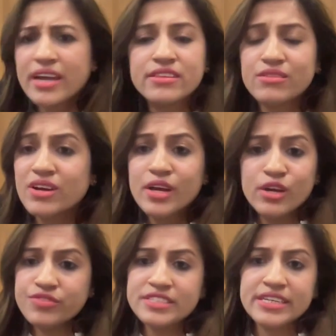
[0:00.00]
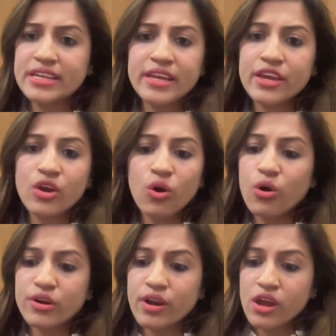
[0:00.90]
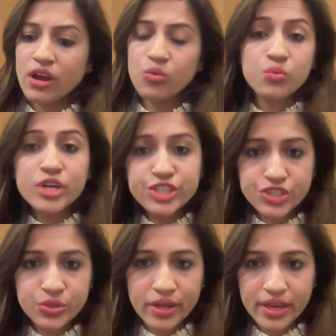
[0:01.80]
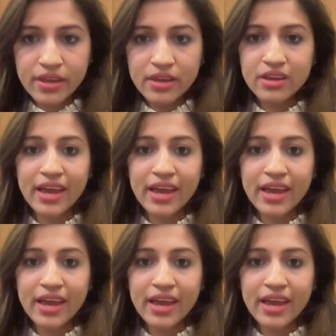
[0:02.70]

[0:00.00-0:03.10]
either physically or virtually,